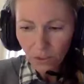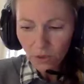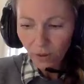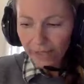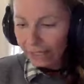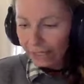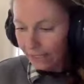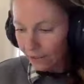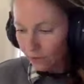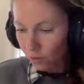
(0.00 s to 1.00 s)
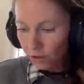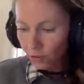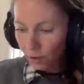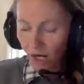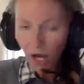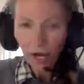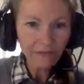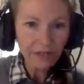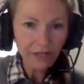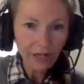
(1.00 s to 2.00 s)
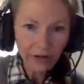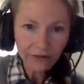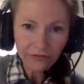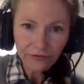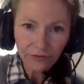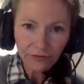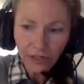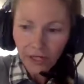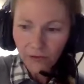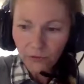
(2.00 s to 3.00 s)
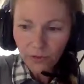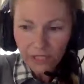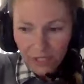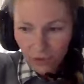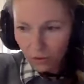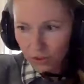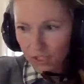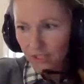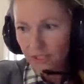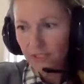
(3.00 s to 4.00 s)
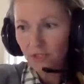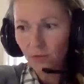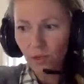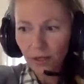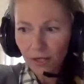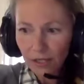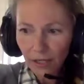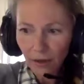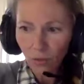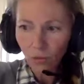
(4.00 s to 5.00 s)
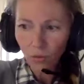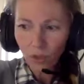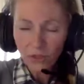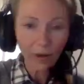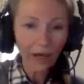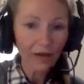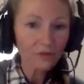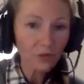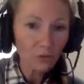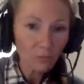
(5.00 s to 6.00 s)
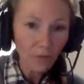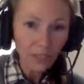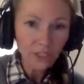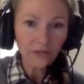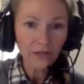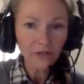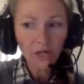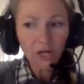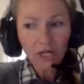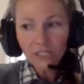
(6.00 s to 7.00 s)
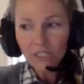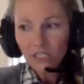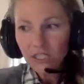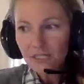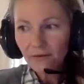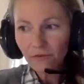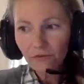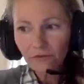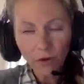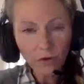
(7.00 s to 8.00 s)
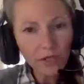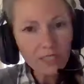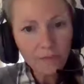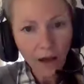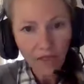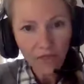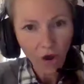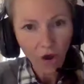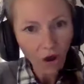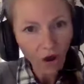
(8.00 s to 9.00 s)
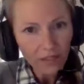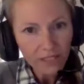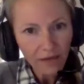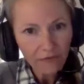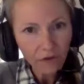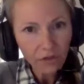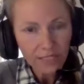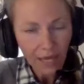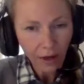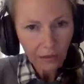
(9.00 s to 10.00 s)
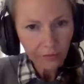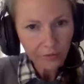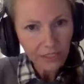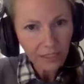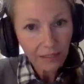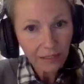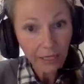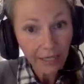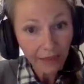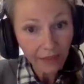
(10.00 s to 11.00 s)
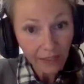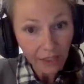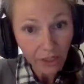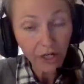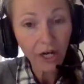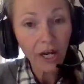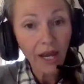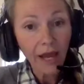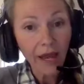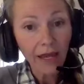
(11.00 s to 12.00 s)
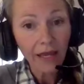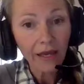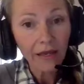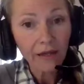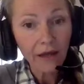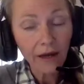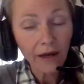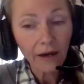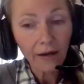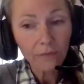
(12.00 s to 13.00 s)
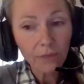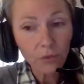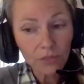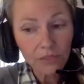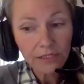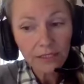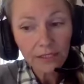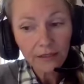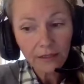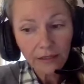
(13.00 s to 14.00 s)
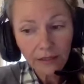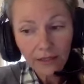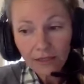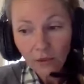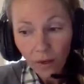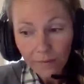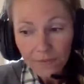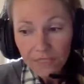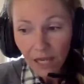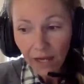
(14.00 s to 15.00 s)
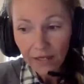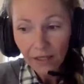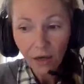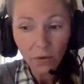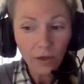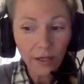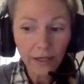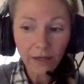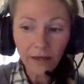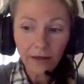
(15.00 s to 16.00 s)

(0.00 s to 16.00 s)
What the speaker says: what do I need? Where do I not have enough resources? Where, what do I have too much of? To just focus my thoughts and focus how I was going to plan the year, and really get the website going,